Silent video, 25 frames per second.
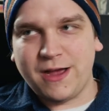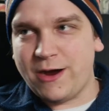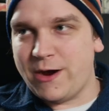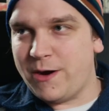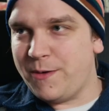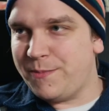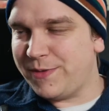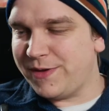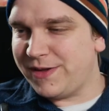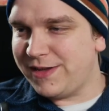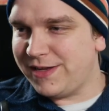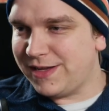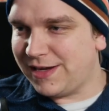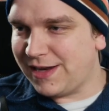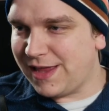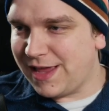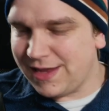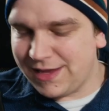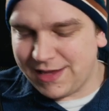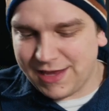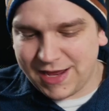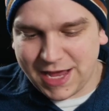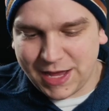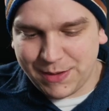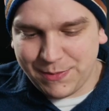I hope you
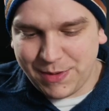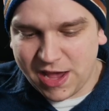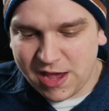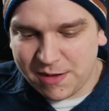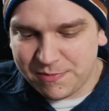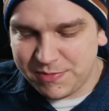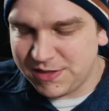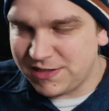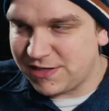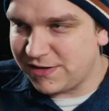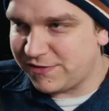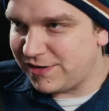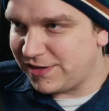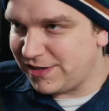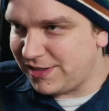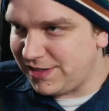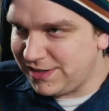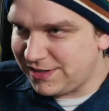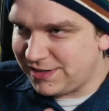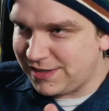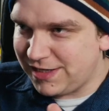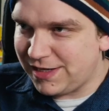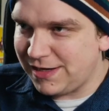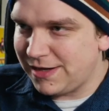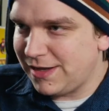like it. I'm happy to
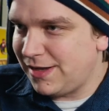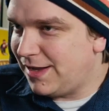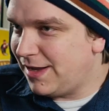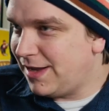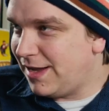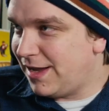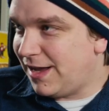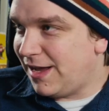release it.